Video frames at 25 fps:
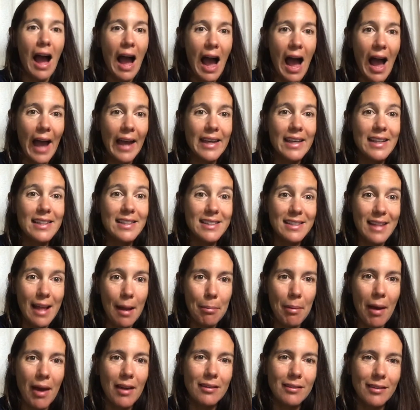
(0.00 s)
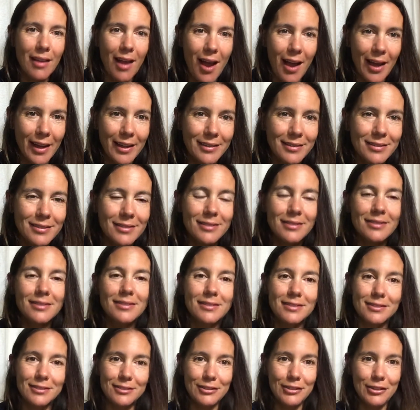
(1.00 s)
I step out of line,
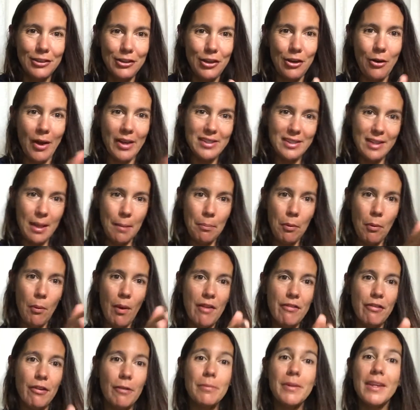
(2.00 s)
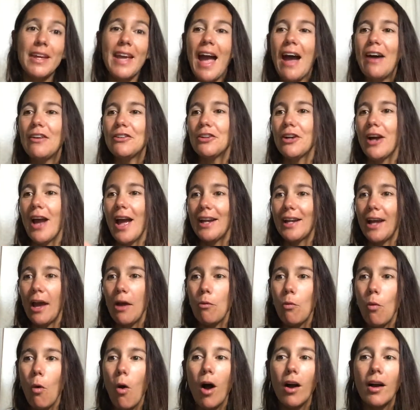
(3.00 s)
you know, I step away from the counter and
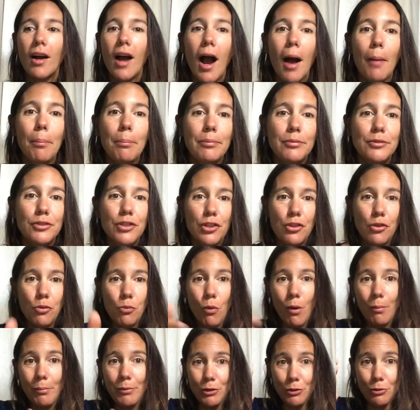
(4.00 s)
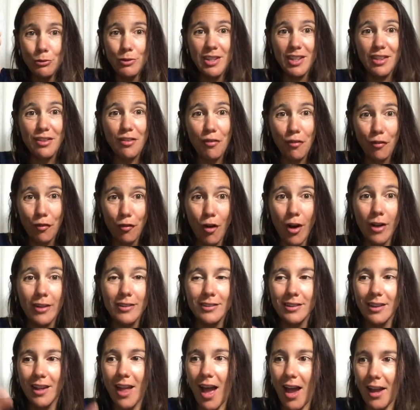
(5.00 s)
I walk up to the woman who's in the
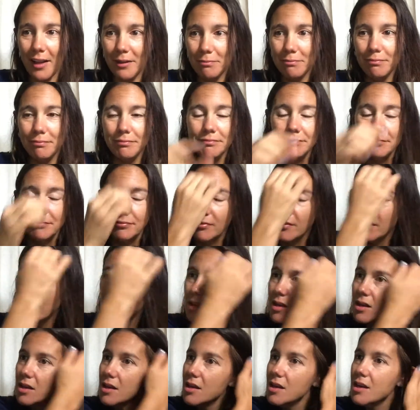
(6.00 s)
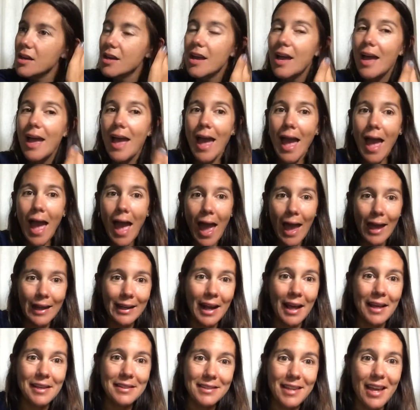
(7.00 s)
front line
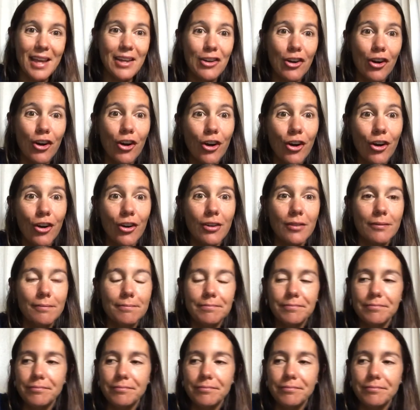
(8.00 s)
and I say to her,